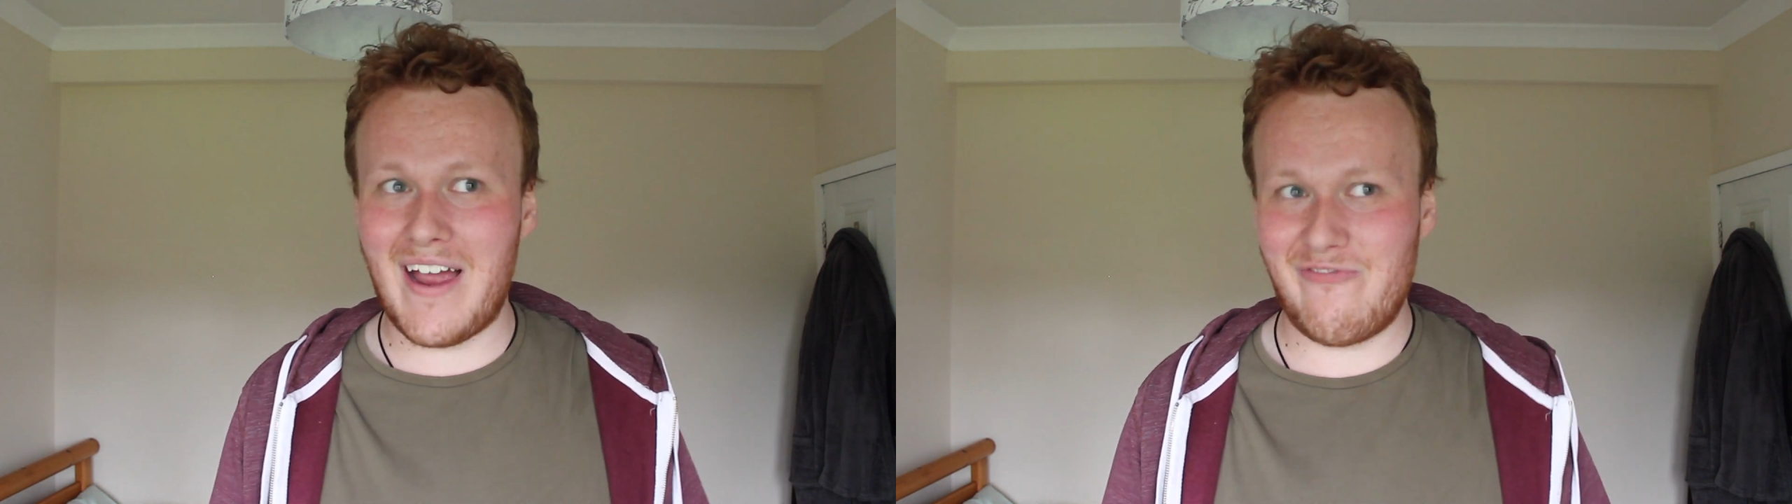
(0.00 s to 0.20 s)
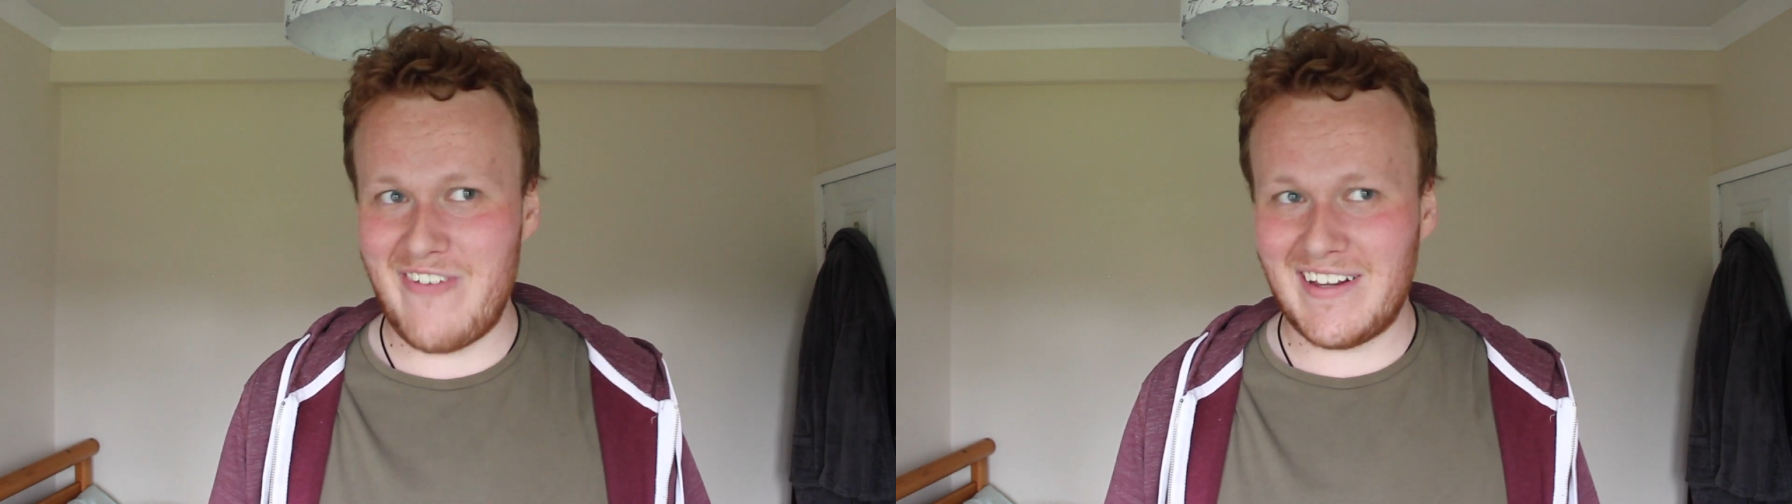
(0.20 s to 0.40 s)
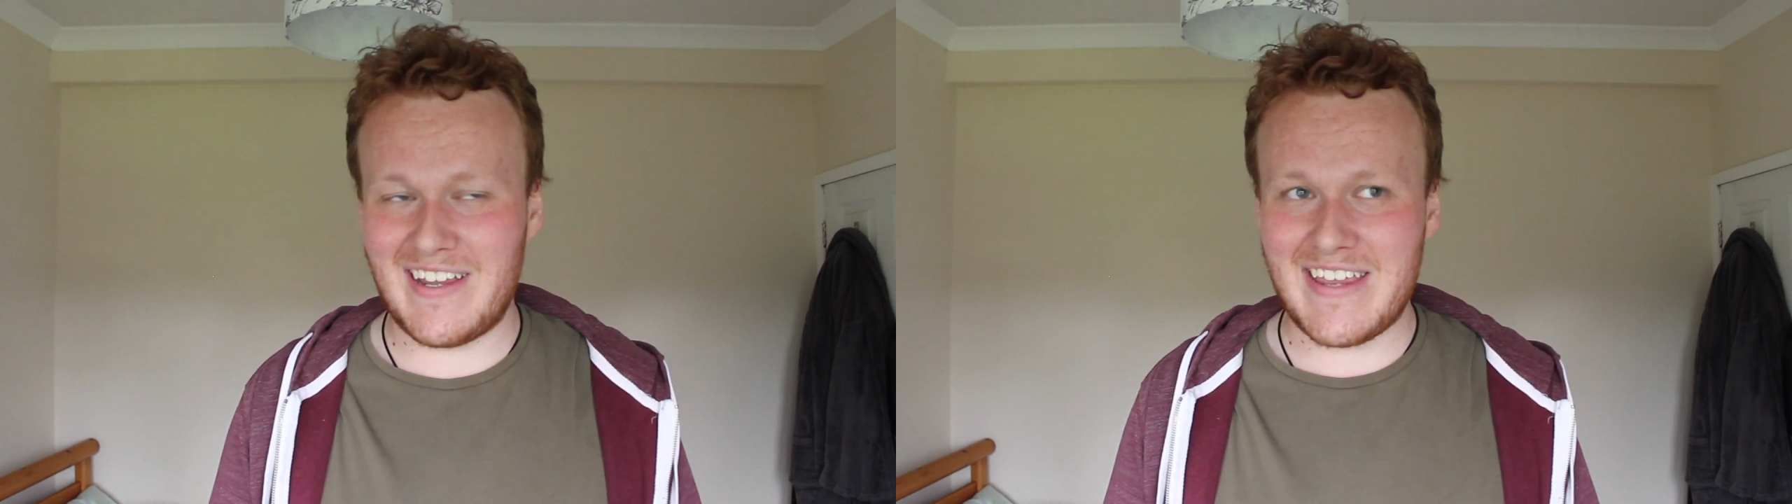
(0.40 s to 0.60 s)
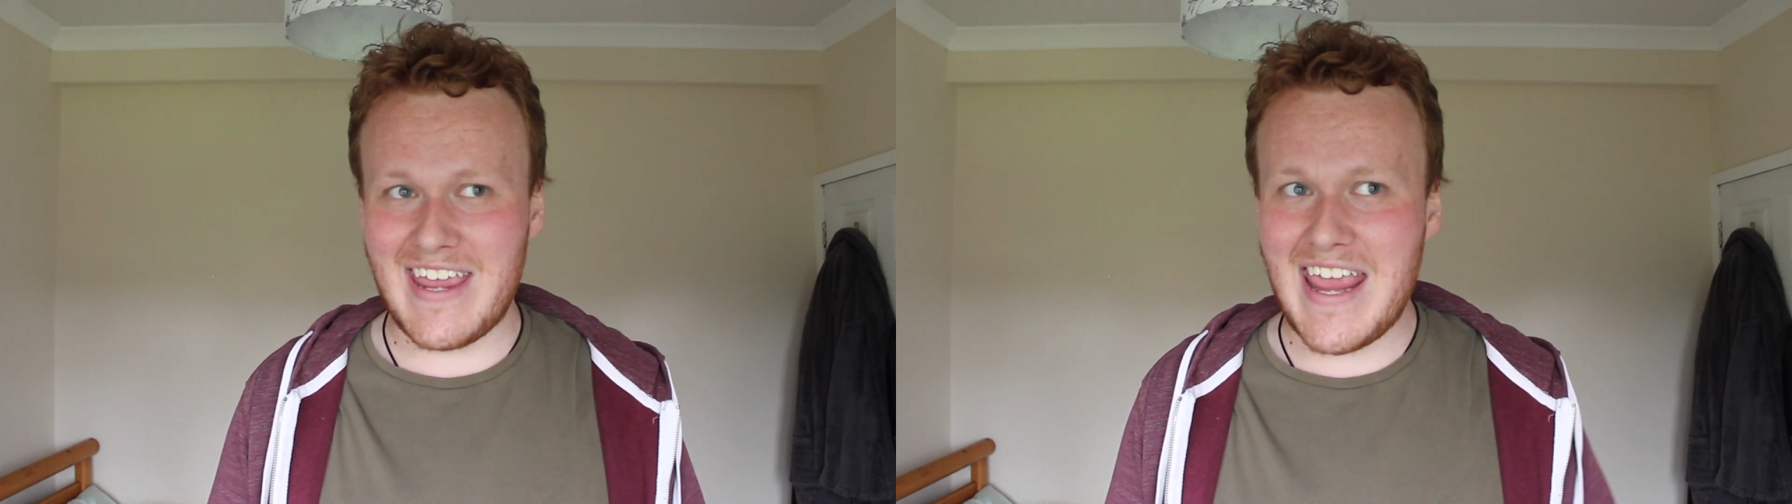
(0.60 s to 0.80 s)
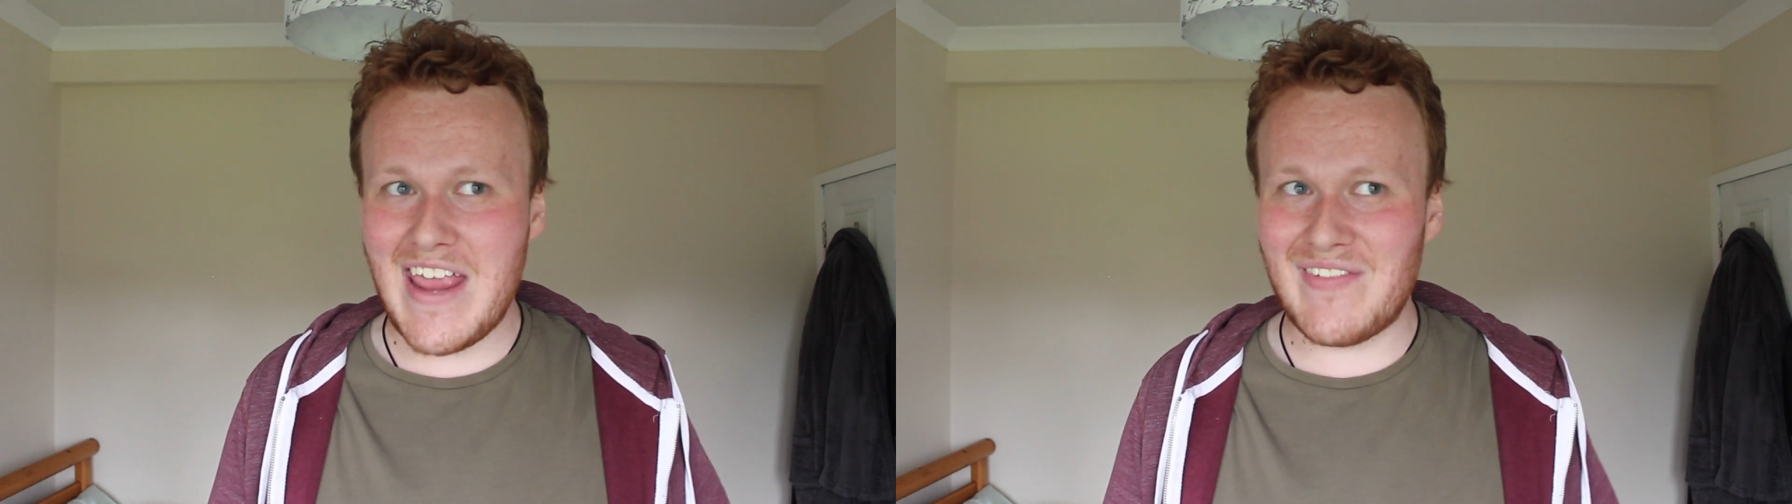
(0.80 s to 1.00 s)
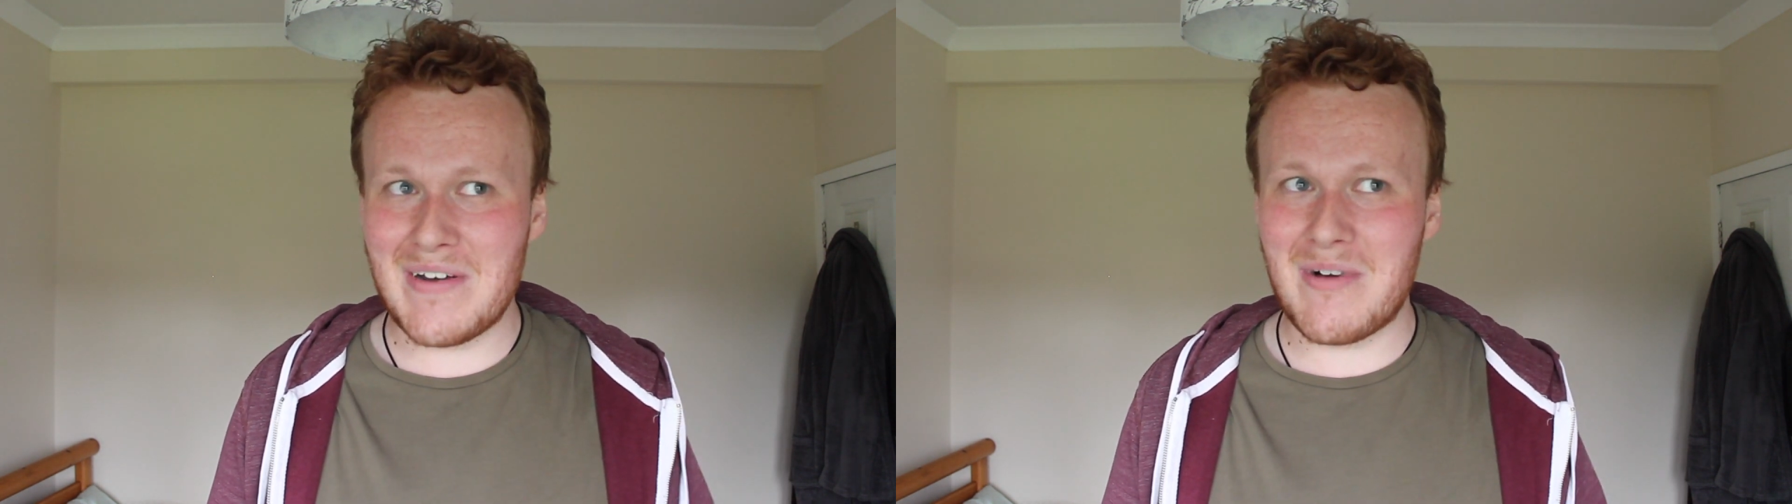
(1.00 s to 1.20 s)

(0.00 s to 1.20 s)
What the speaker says: I think like, even